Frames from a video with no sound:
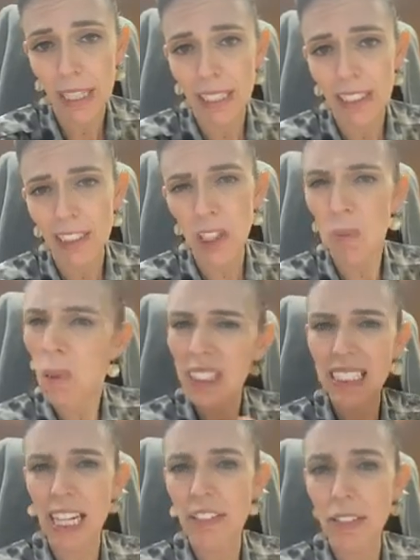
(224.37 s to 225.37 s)
So what
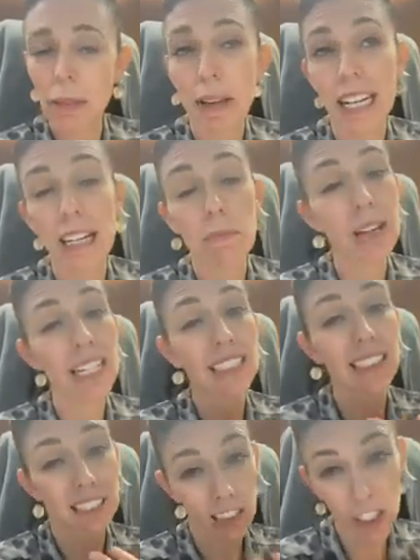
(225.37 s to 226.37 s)
does safely mean? It
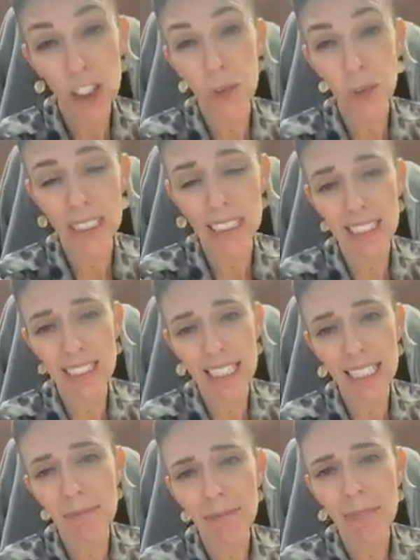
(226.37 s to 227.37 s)
means social
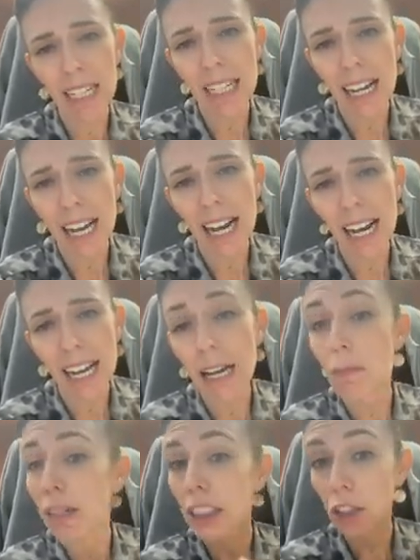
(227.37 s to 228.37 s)
distancing,
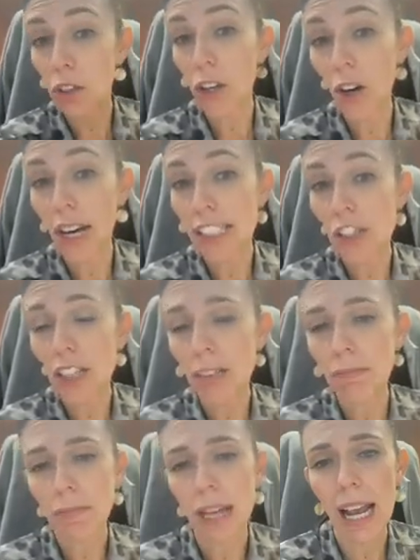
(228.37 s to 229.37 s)
it means good
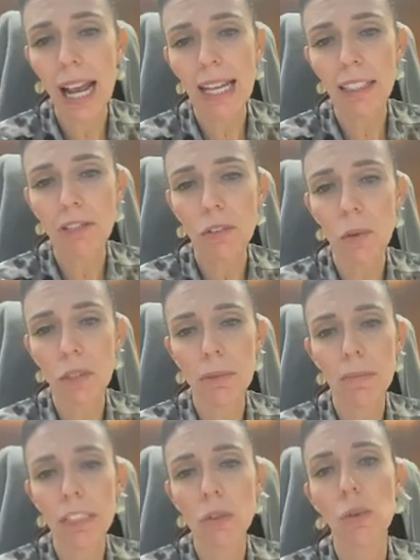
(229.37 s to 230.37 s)
hygiene, and of course
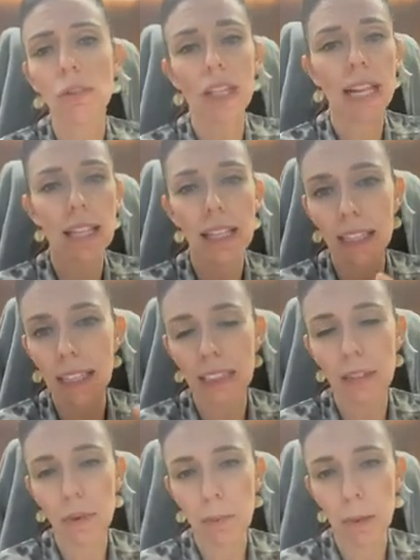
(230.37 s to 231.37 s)
it means all of the other things
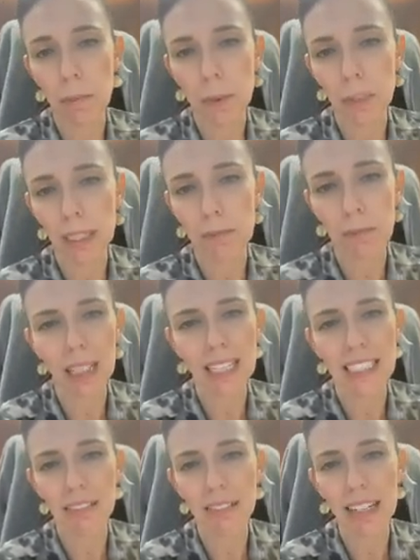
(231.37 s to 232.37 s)
that we've been putting in
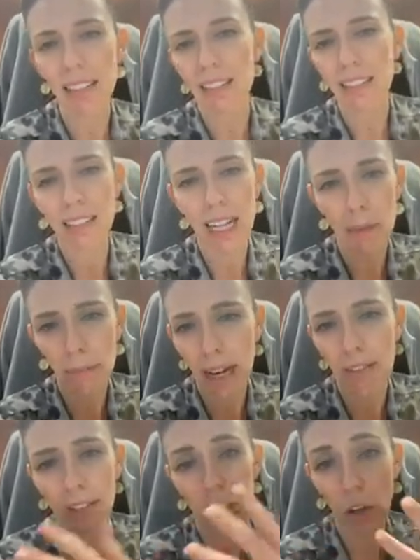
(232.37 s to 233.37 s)
place around
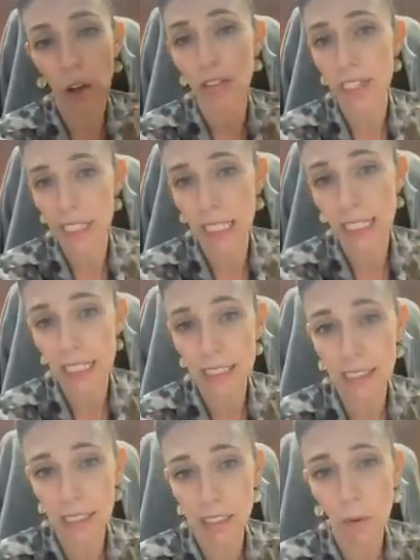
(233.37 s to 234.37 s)
covering coughs,
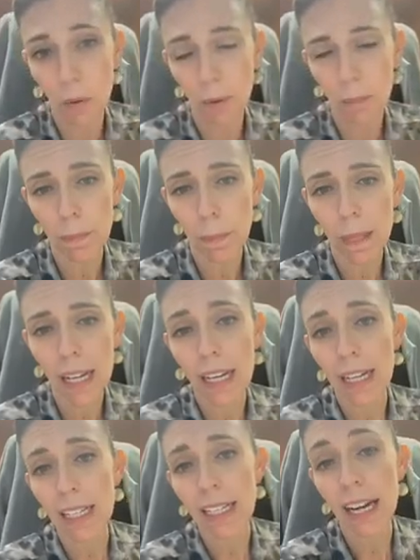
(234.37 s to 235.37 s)
sneezes, and so on.
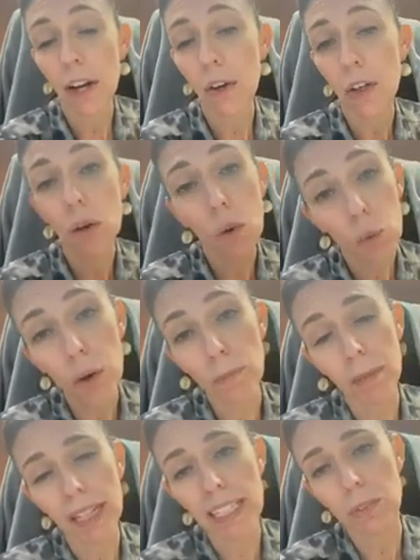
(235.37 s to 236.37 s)
Now, your
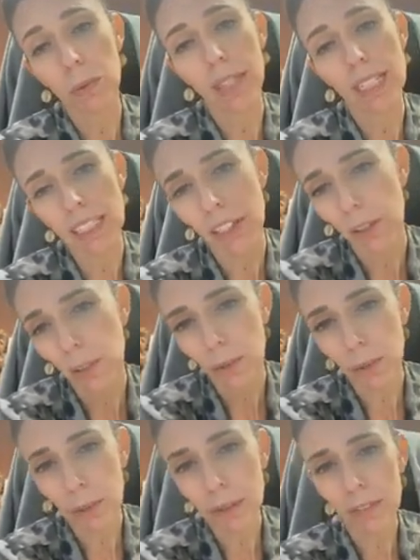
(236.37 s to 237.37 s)
workplace will need to go
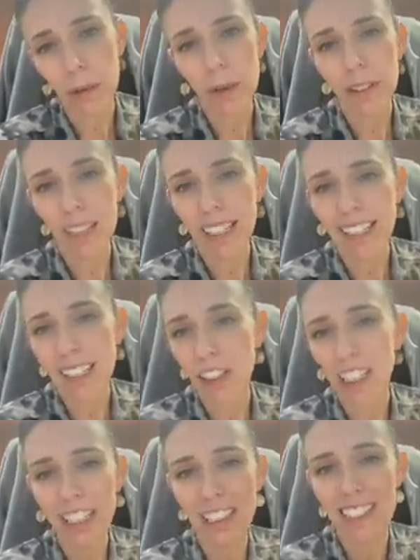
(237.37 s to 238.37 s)
through a bit of a
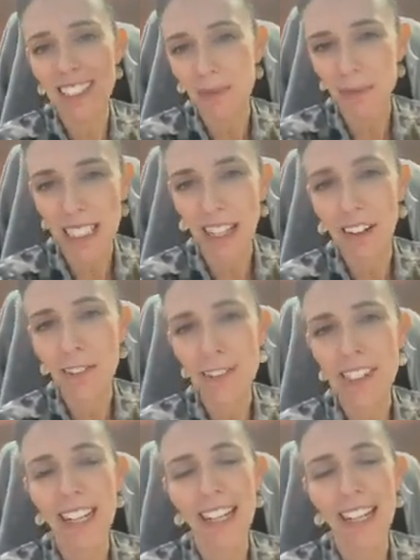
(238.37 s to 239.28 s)
checklist themselves